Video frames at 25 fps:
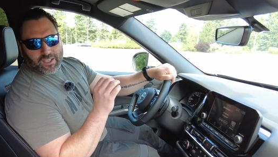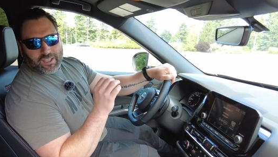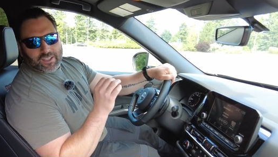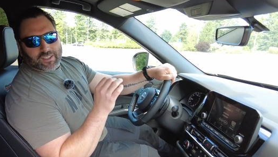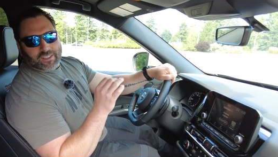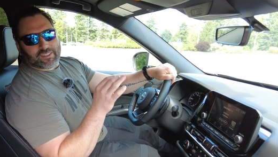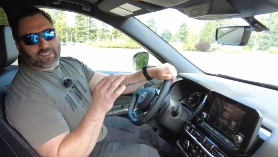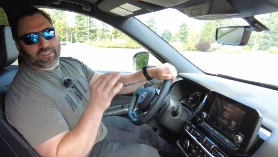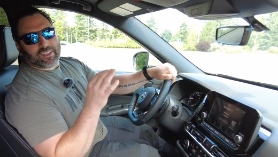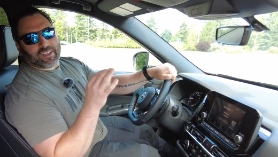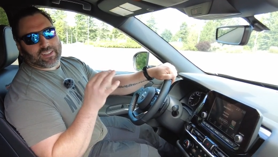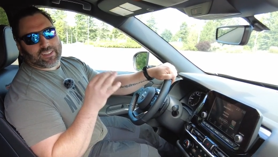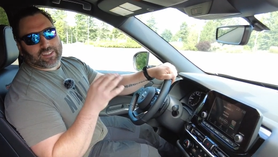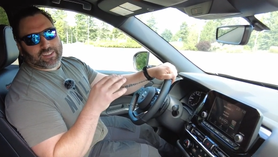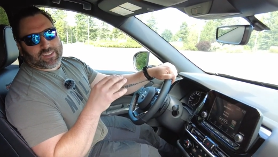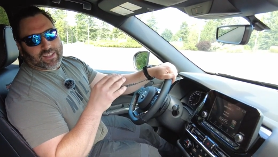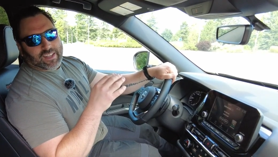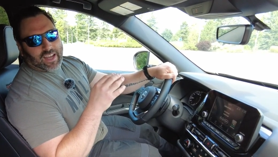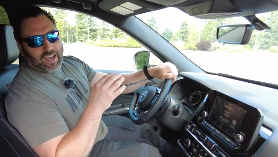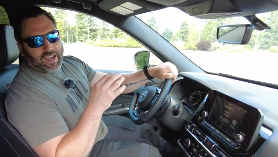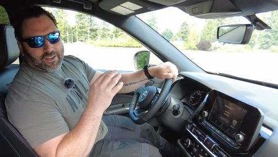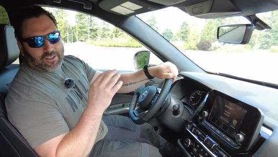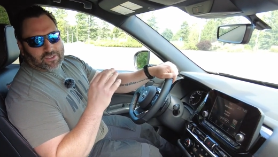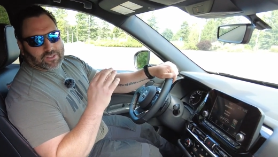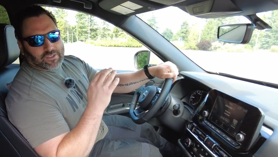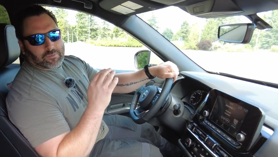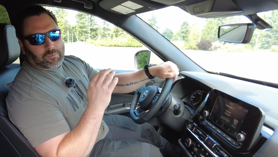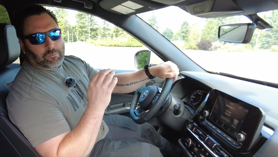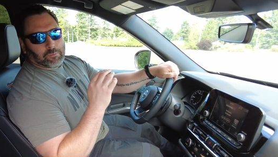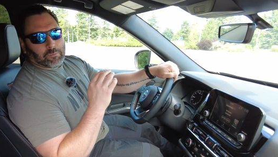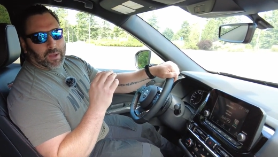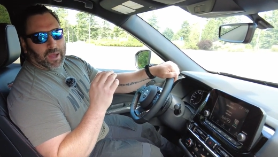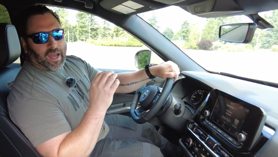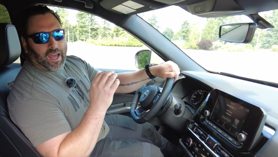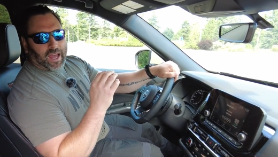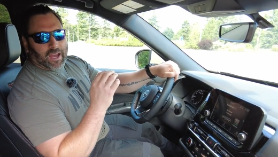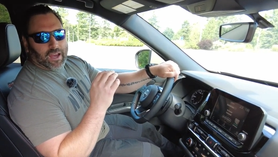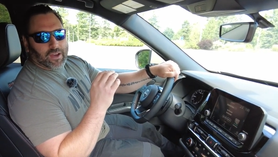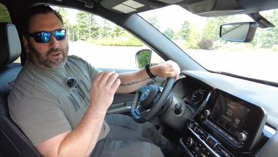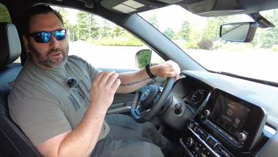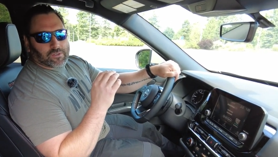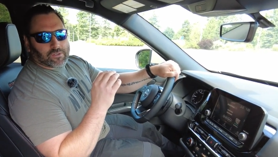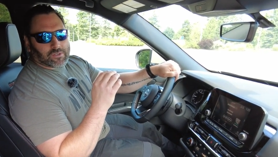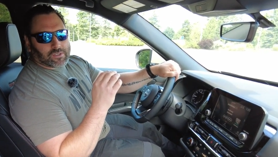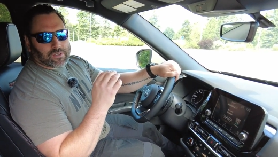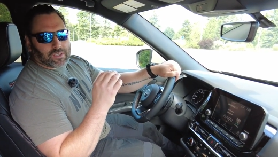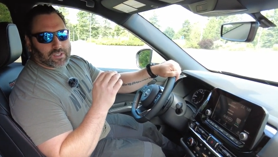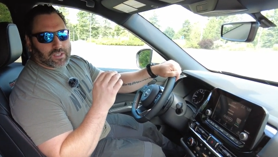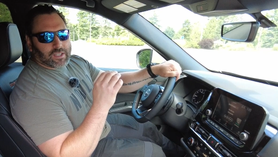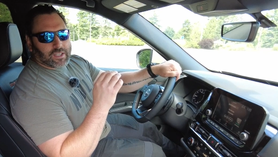6,000
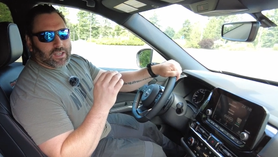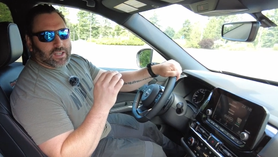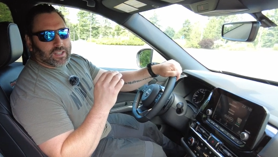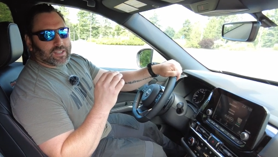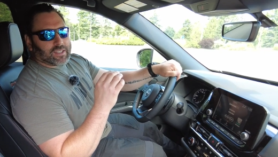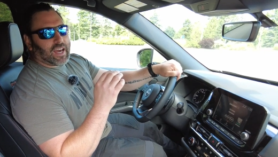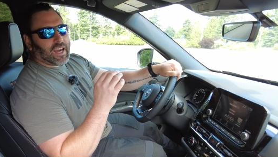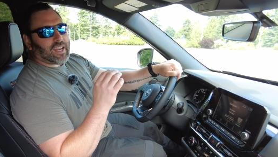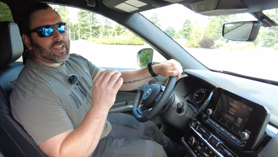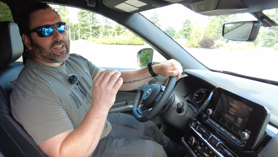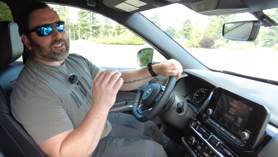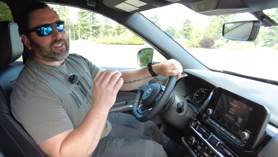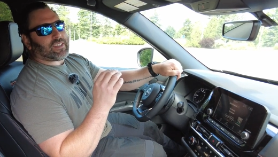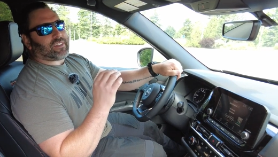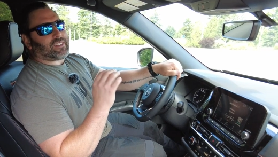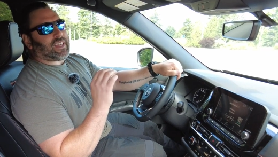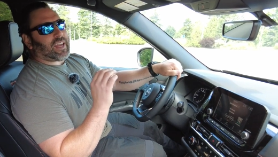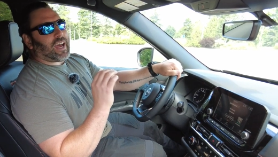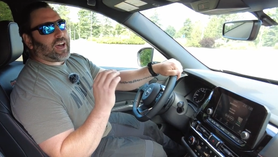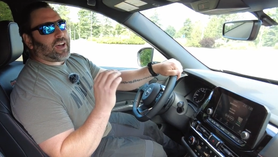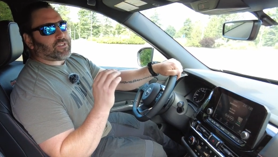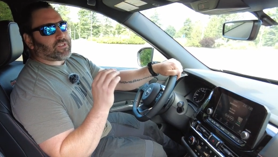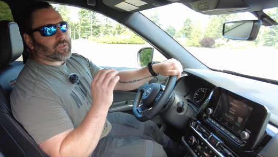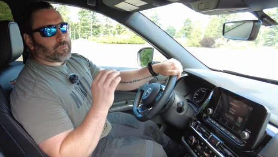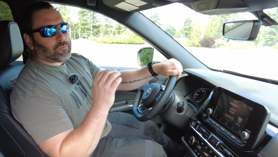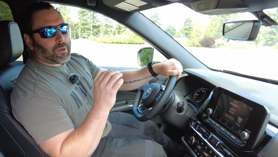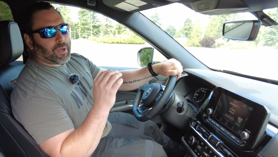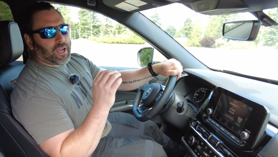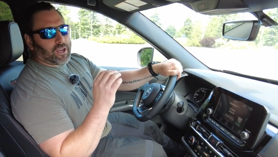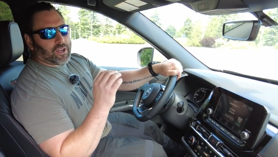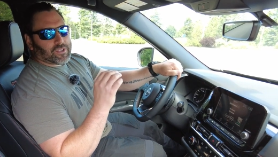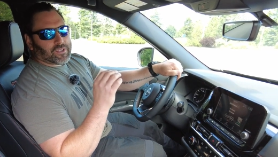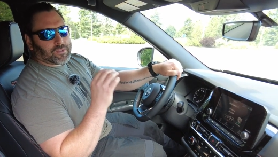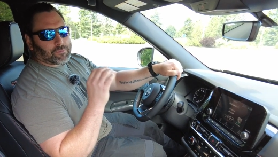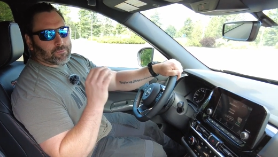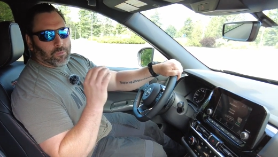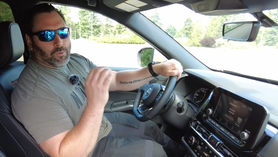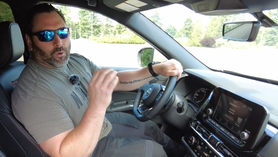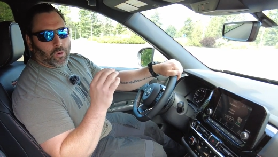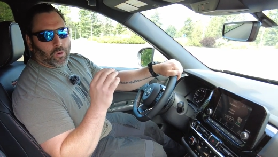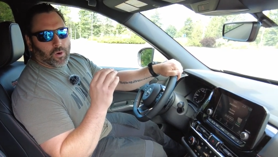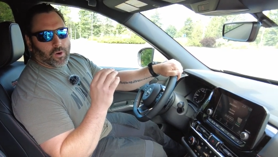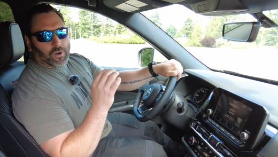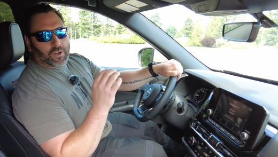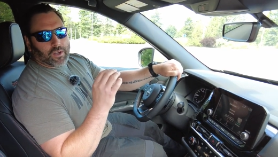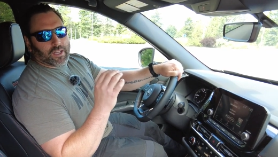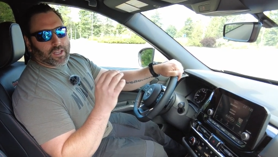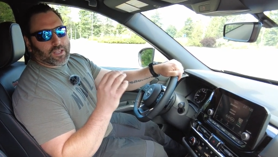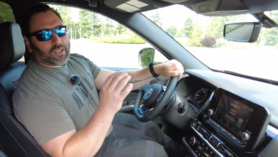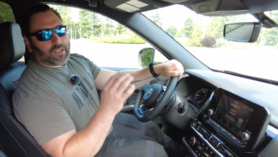pounds. That is 1,000 pounds
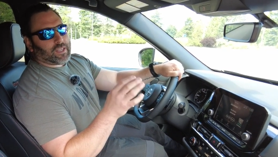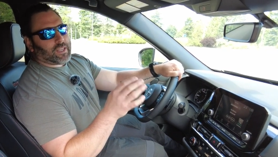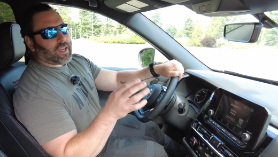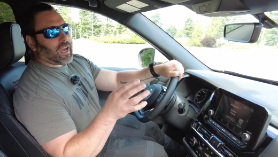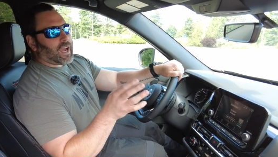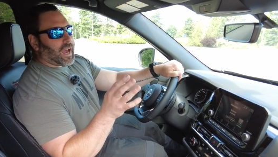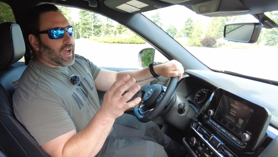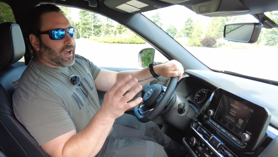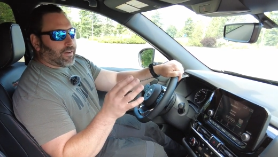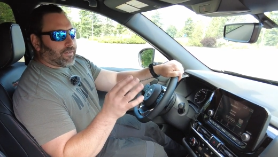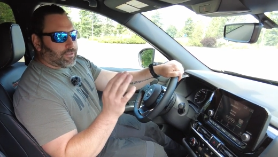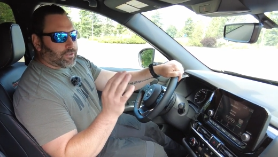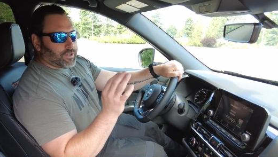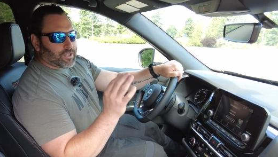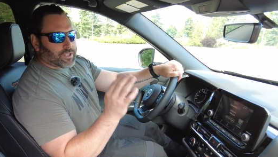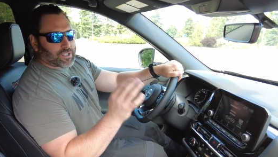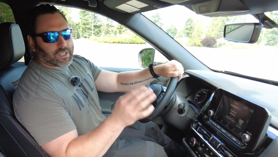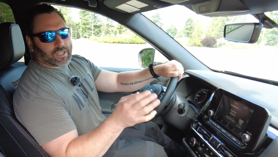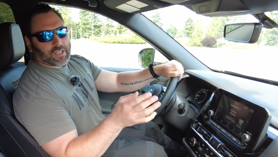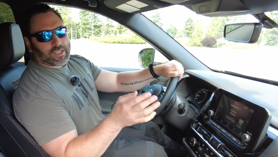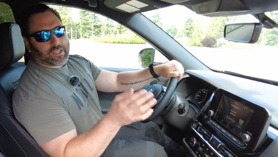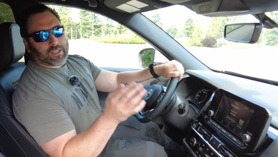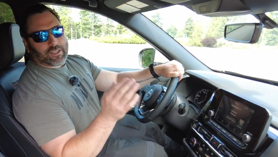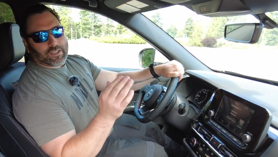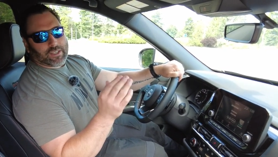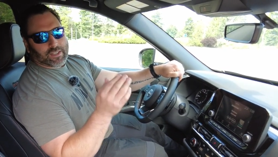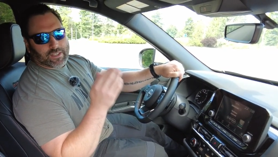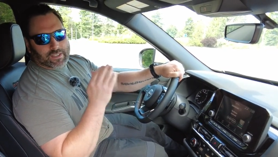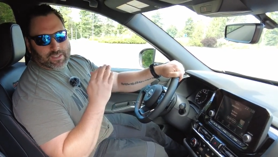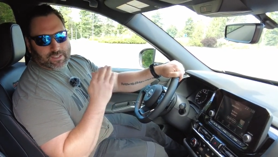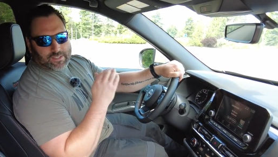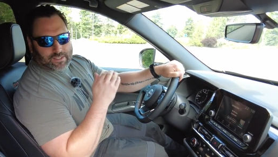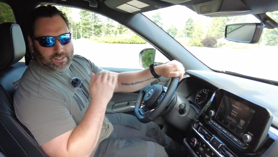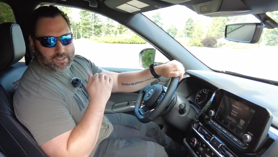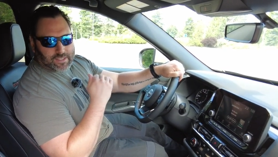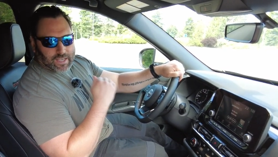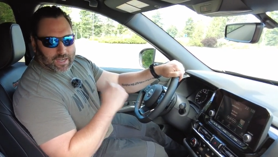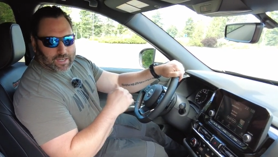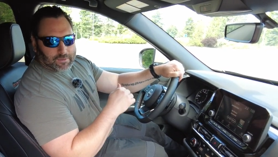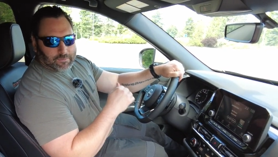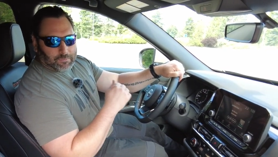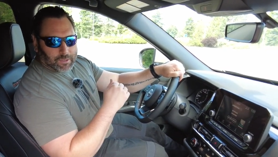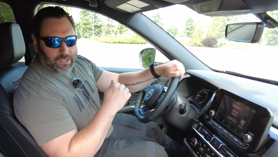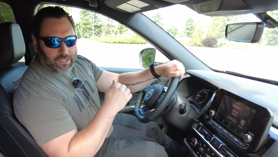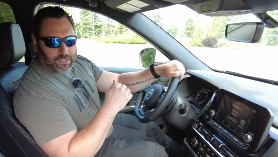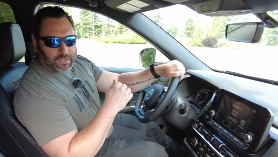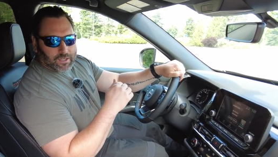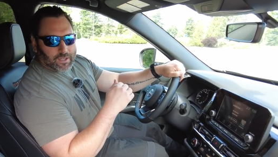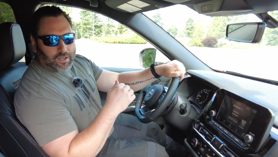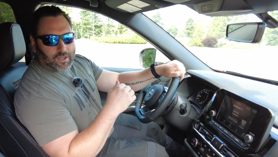more than the average in this
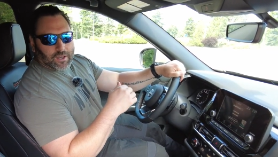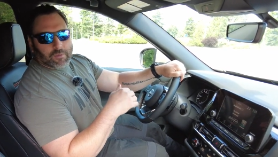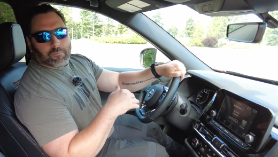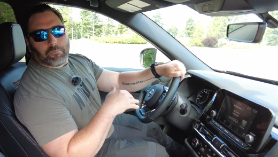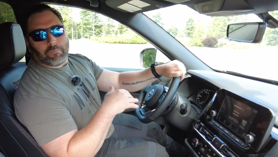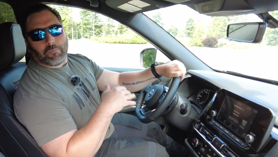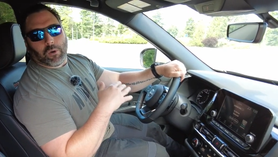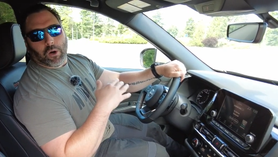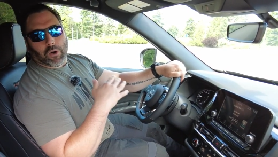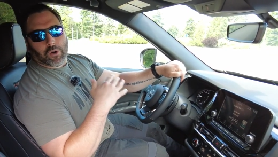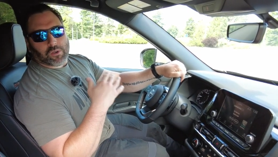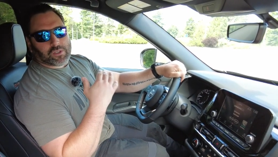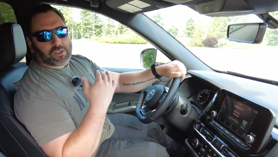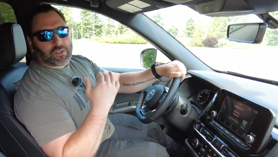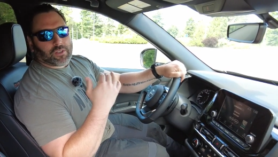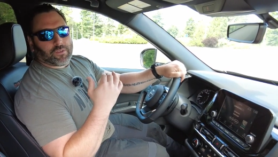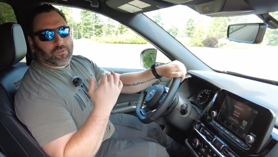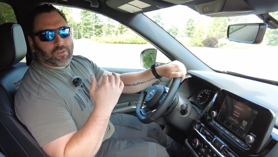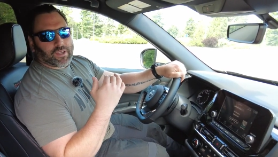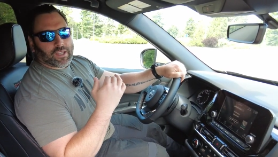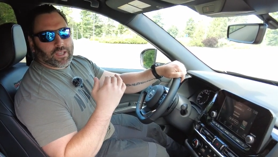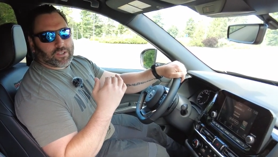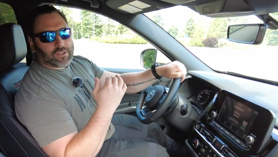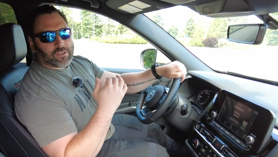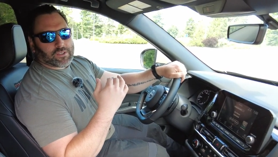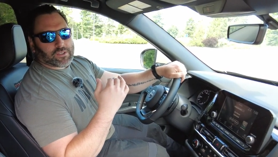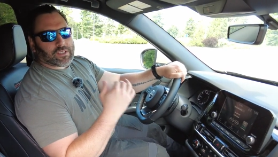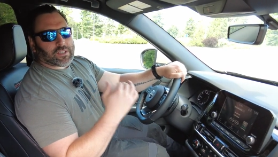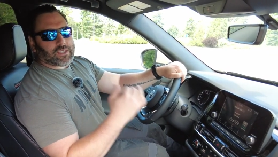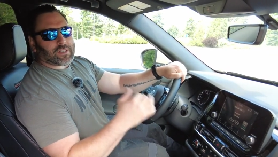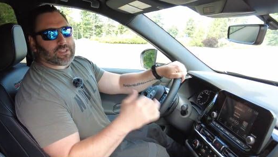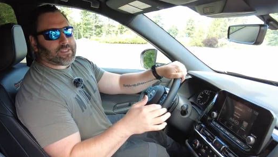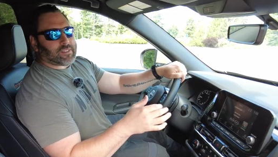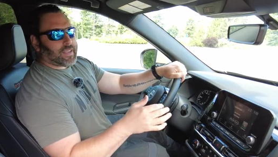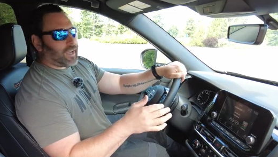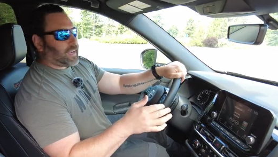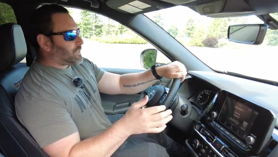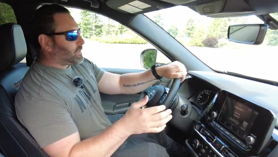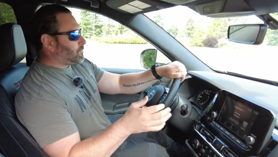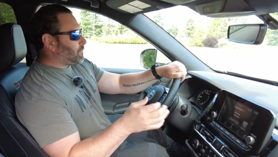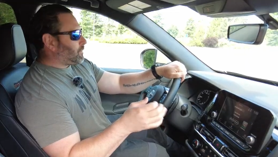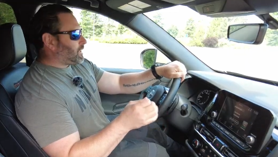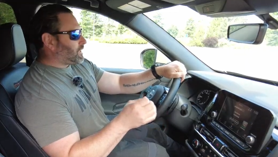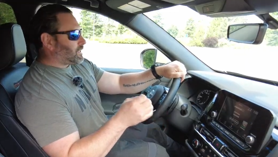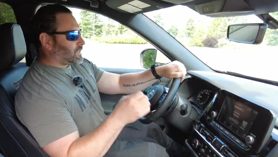segment. Most of the vehicles in this segment